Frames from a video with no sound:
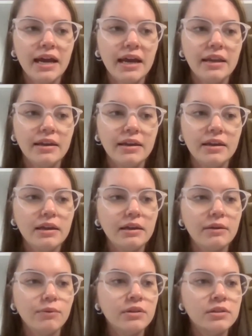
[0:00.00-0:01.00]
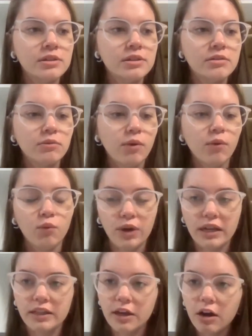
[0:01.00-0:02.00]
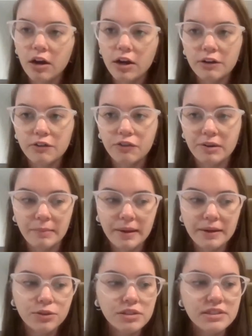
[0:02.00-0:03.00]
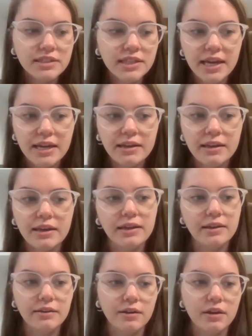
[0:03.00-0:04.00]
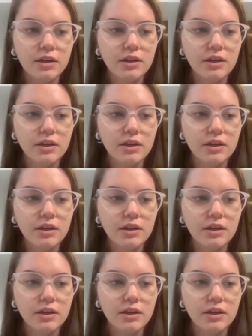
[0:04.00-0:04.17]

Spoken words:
And it was really hard for my mental state and